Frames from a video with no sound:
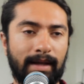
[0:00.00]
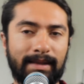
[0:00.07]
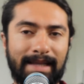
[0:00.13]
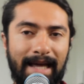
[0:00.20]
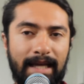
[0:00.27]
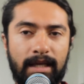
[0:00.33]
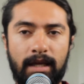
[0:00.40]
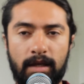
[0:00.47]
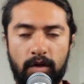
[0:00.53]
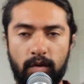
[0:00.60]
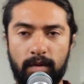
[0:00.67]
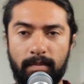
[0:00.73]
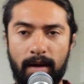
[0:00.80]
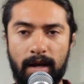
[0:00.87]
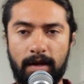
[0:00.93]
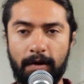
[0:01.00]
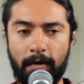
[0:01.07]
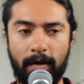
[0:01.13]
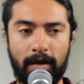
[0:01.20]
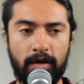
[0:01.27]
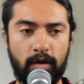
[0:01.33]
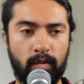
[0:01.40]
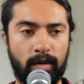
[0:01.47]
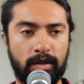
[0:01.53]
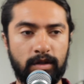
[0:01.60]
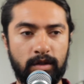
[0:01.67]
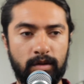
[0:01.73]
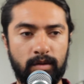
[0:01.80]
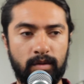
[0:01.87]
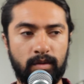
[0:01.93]
like and you admire and you want
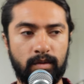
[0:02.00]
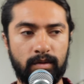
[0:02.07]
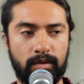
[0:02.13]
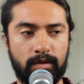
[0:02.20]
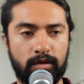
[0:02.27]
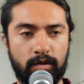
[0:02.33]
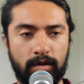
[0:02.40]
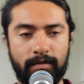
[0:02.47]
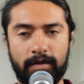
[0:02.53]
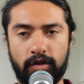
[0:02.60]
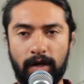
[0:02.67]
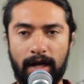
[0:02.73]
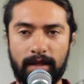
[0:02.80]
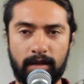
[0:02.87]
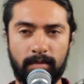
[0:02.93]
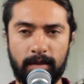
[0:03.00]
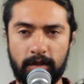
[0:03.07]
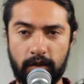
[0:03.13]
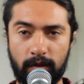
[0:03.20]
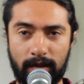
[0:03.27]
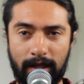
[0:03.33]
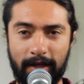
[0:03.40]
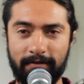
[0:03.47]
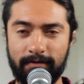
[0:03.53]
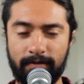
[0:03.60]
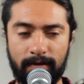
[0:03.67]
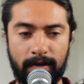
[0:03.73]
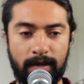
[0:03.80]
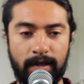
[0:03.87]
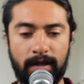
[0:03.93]
to sort of attract them into your life.
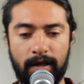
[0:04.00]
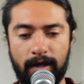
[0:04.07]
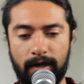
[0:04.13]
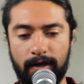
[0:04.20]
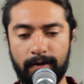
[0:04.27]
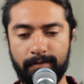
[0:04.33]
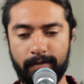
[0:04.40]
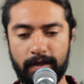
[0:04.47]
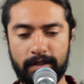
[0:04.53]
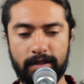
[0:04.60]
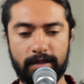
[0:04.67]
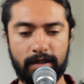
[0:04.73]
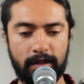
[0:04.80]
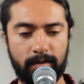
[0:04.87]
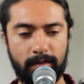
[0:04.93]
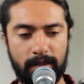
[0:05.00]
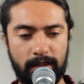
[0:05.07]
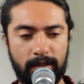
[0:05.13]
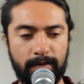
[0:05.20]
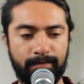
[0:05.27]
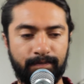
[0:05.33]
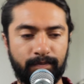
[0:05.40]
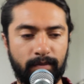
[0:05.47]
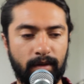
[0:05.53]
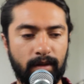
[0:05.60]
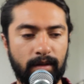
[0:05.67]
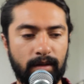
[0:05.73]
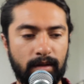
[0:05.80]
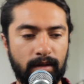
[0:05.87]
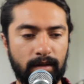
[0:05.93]
Um, this is going to be
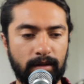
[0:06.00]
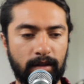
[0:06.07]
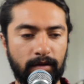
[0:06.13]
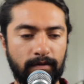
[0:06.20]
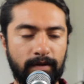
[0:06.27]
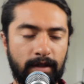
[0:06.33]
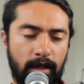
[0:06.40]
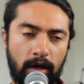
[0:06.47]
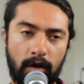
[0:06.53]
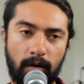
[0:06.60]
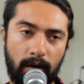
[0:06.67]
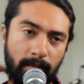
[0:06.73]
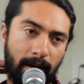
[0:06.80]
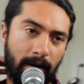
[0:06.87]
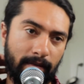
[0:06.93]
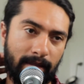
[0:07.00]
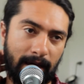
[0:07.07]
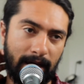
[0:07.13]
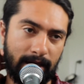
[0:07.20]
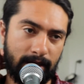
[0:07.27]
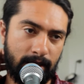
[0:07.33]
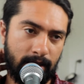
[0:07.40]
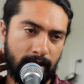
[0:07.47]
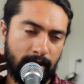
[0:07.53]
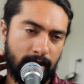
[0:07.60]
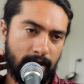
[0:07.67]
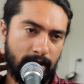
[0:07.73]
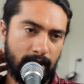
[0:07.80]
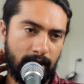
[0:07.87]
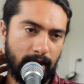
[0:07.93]
uh, a little video about that
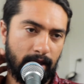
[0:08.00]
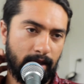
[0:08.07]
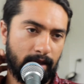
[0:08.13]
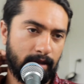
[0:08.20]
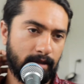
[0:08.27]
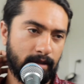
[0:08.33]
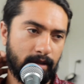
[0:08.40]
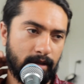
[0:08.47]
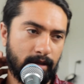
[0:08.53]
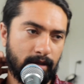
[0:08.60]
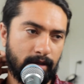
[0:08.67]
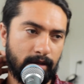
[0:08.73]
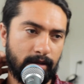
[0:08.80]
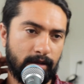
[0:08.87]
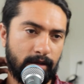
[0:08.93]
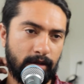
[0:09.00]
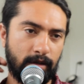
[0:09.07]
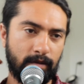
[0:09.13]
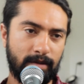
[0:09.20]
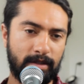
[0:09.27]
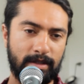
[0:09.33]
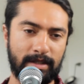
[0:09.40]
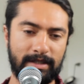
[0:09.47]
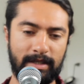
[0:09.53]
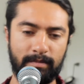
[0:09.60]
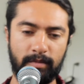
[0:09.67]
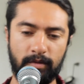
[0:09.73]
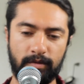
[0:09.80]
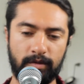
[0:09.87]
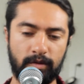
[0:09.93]
and uh, you know just a
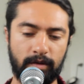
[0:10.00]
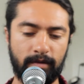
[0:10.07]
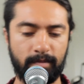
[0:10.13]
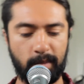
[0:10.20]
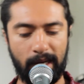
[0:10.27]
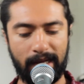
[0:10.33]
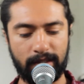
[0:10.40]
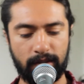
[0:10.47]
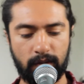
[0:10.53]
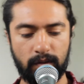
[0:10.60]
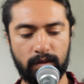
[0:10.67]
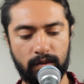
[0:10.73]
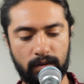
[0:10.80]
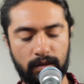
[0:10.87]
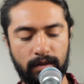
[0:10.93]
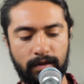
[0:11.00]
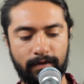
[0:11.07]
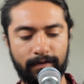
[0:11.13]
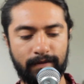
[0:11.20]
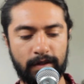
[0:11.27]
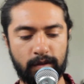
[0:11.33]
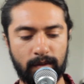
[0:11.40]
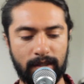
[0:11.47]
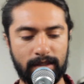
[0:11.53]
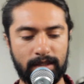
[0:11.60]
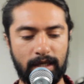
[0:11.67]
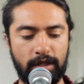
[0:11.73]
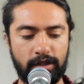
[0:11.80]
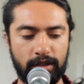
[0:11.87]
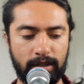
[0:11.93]
simple sort of practical
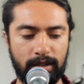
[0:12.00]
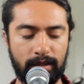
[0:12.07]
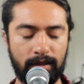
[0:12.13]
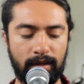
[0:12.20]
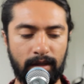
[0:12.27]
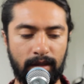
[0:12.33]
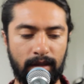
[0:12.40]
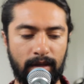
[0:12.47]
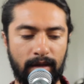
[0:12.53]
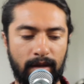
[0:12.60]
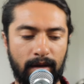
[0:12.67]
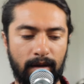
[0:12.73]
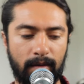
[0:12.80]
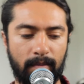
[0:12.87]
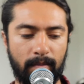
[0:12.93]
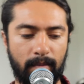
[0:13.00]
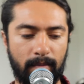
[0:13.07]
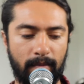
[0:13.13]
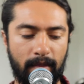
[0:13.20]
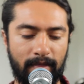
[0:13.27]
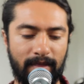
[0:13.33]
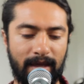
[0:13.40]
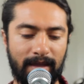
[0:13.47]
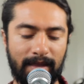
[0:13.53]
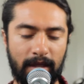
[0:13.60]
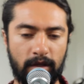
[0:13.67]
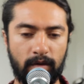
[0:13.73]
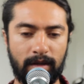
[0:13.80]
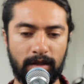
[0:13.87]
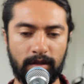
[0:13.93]
visualization um, thing
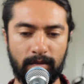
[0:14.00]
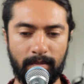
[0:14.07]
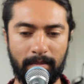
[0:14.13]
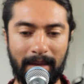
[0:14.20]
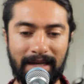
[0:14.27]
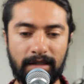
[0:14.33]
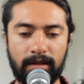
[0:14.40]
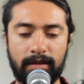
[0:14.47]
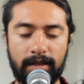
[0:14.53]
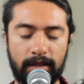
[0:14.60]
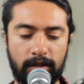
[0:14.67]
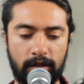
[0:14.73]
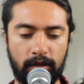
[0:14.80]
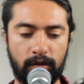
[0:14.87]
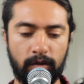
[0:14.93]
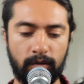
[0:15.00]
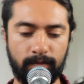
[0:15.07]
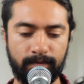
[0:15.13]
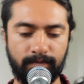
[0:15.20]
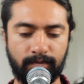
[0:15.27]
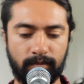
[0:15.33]
that you can mentally do